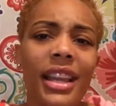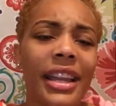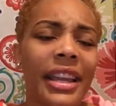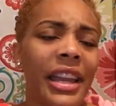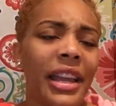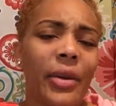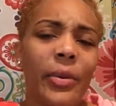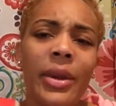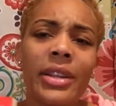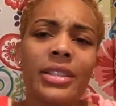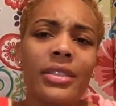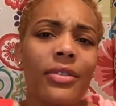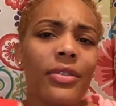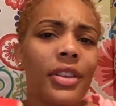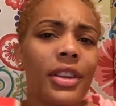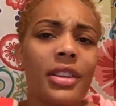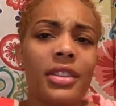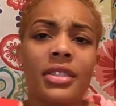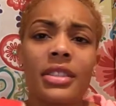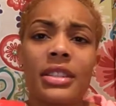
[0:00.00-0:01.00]
can't wait to
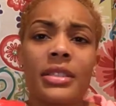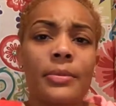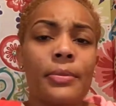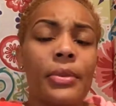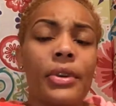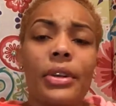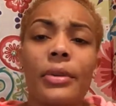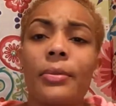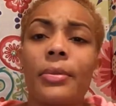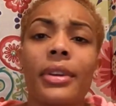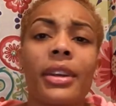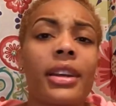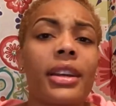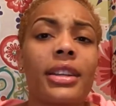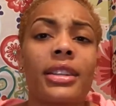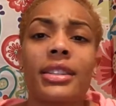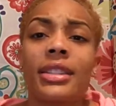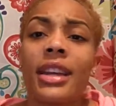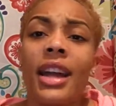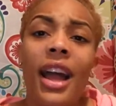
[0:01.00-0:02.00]
finish this book,
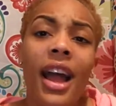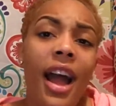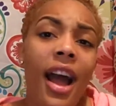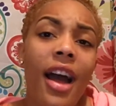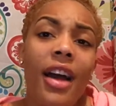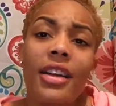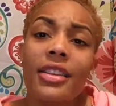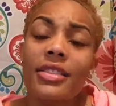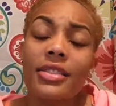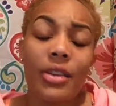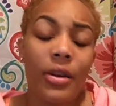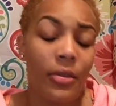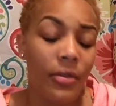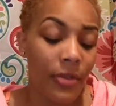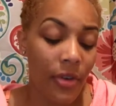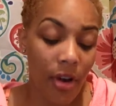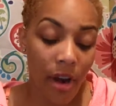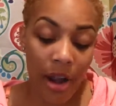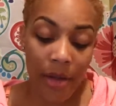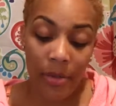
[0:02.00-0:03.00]
because so
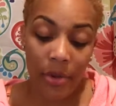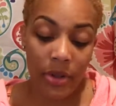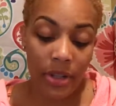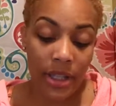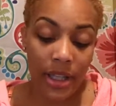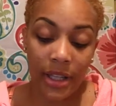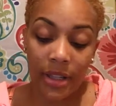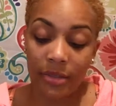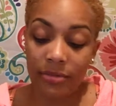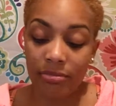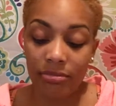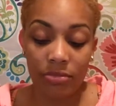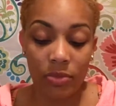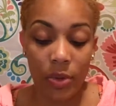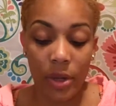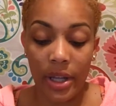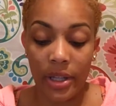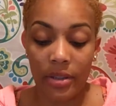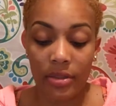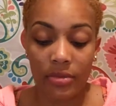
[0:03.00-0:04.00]
far I'm only,
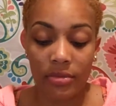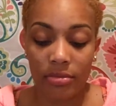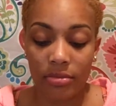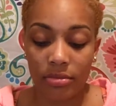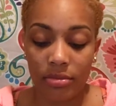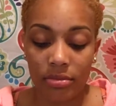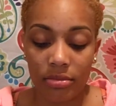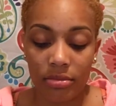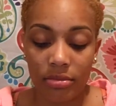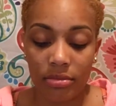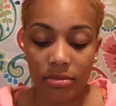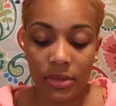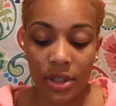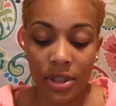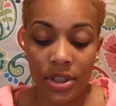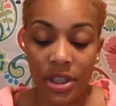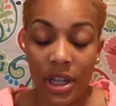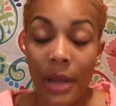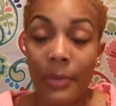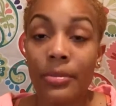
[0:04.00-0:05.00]
a
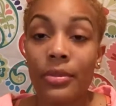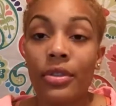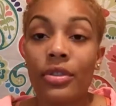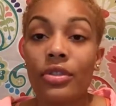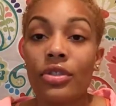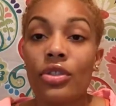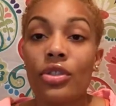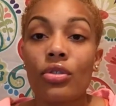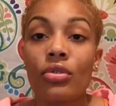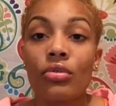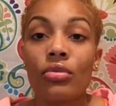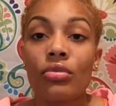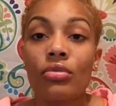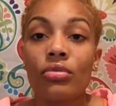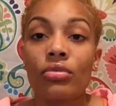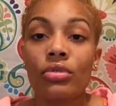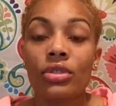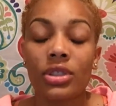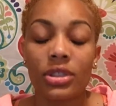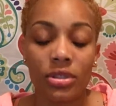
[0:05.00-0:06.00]
chapter
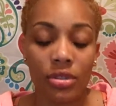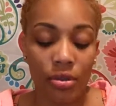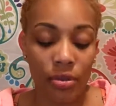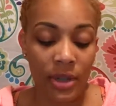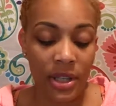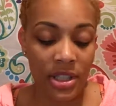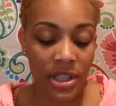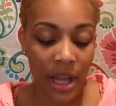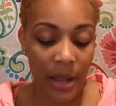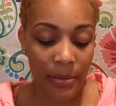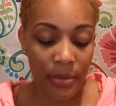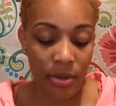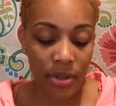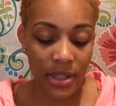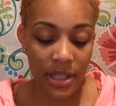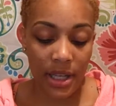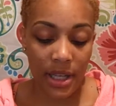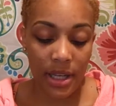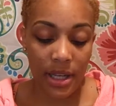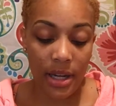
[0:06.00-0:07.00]
2-3 chapters
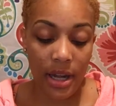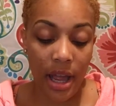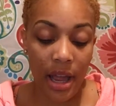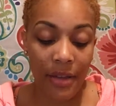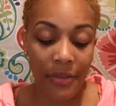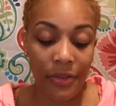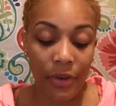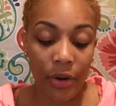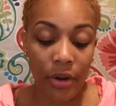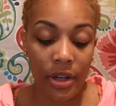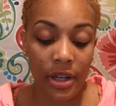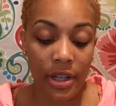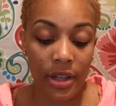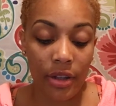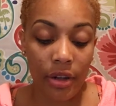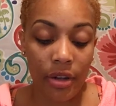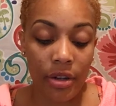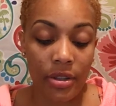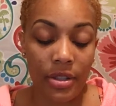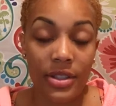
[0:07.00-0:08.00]
in, and I've already
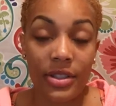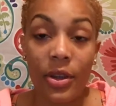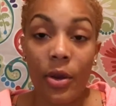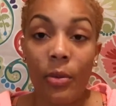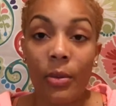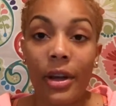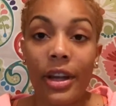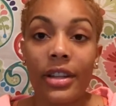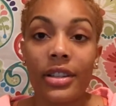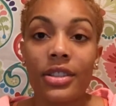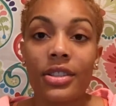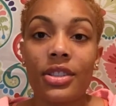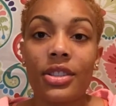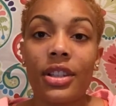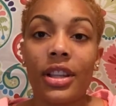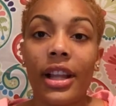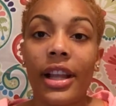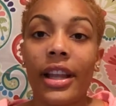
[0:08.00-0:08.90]
learned so much.